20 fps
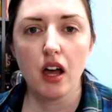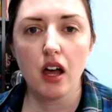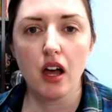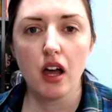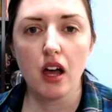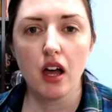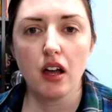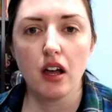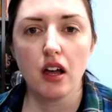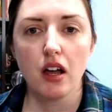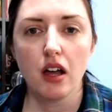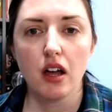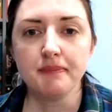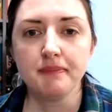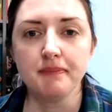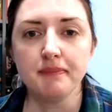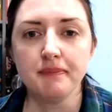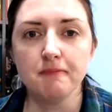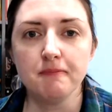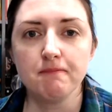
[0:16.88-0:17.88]
So
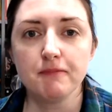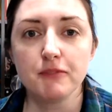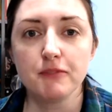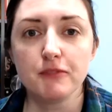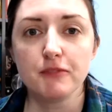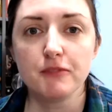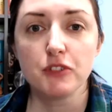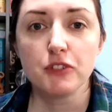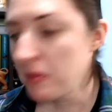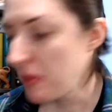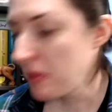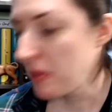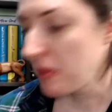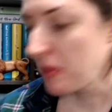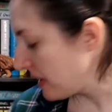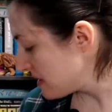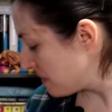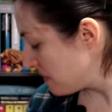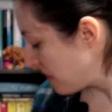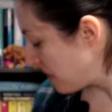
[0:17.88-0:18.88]
we're going to be making
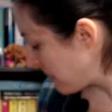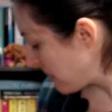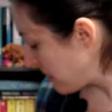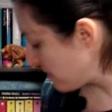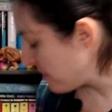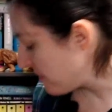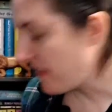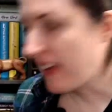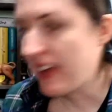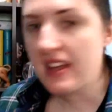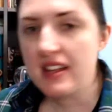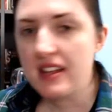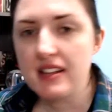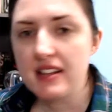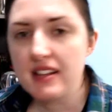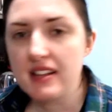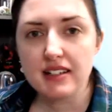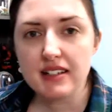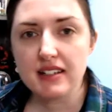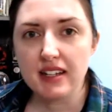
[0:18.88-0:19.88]
some paper fans
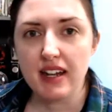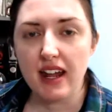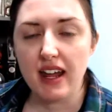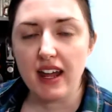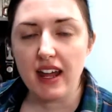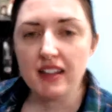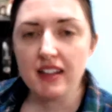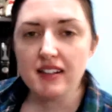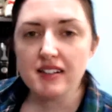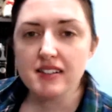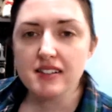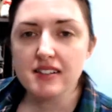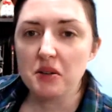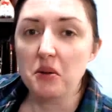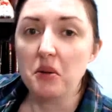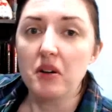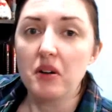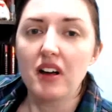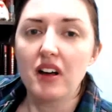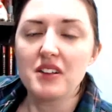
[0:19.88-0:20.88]
today. So
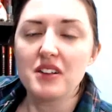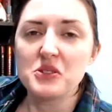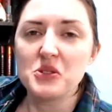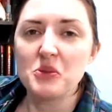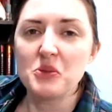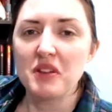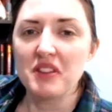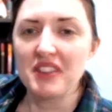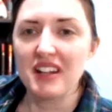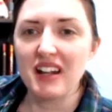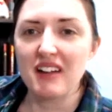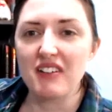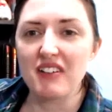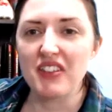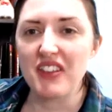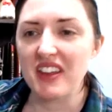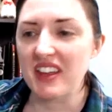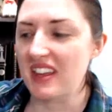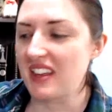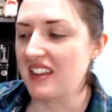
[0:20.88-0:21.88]
assuming that everything
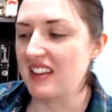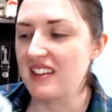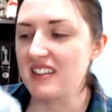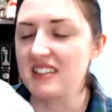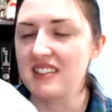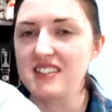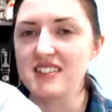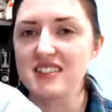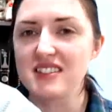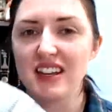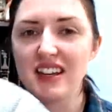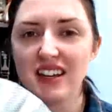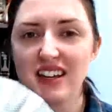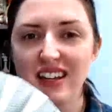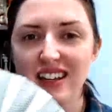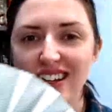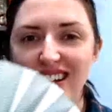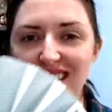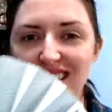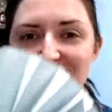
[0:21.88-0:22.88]
is
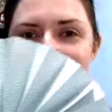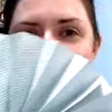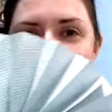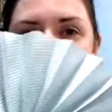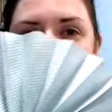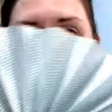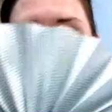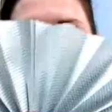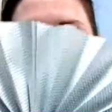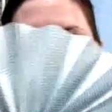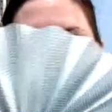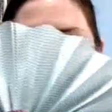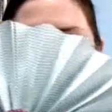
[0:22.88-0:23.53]
going,